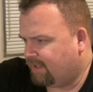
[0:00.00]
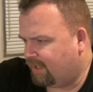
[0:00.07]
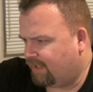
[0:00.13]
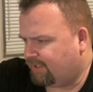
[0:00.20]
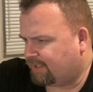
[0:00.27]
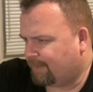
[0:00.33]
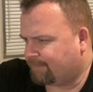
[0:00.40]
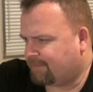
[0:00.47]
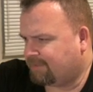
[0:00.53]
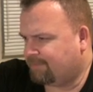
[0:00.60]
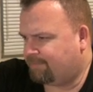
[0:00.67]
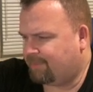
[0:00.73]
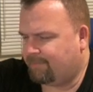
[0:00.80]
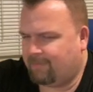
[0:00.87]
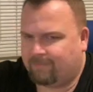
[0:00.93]
You can upgrade to
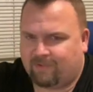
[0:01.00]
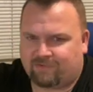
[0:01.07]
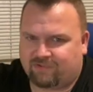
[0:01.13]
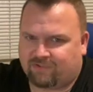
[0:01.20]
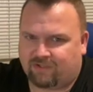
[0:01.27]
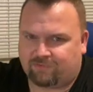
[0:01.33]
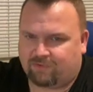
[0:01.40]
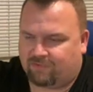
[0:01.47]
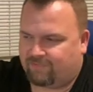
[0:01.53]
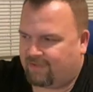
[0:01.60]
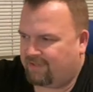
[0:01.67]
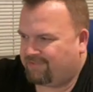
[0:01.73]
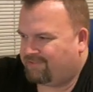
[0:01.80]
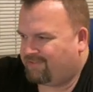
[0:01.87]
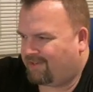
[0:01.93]
premium. That just gets rid of ads.